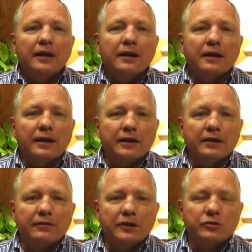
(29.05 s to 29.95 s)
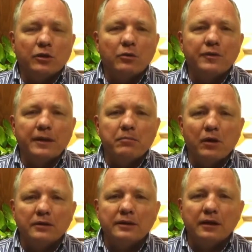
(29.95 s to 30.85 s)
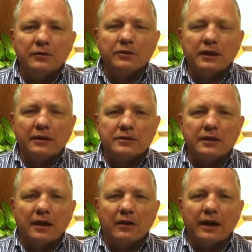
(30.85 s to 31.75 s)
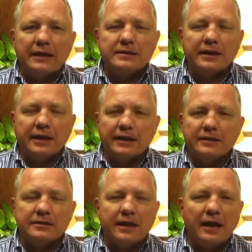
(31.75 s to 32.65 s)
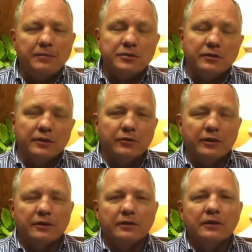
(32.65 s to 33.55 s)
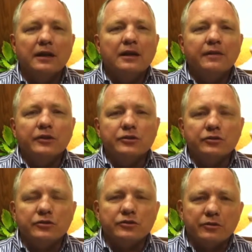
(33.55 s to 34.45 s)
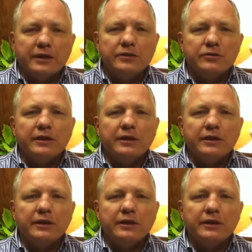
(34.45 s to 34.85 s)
an individual with a multi-$100,000 asset, and it is absolutely critical that you screen,